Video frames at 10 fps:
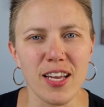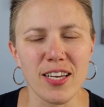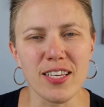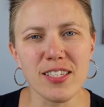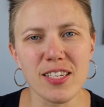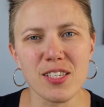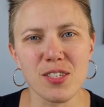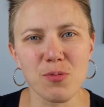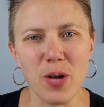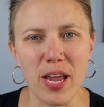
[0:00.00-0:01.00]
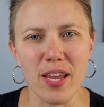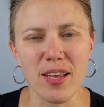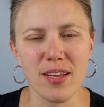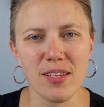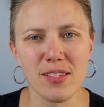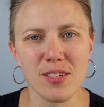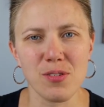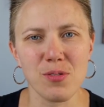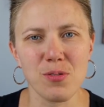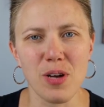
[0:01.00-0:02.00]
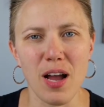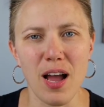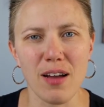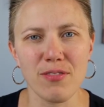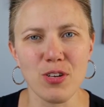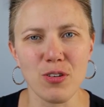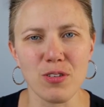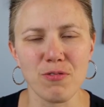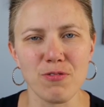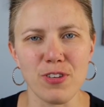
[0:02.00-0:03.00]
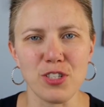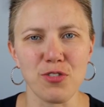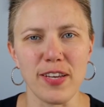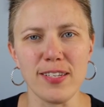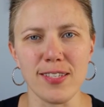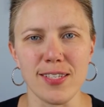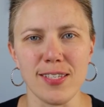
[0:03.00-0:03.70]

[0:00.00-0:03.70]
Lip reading: and easiest way to have your fresh face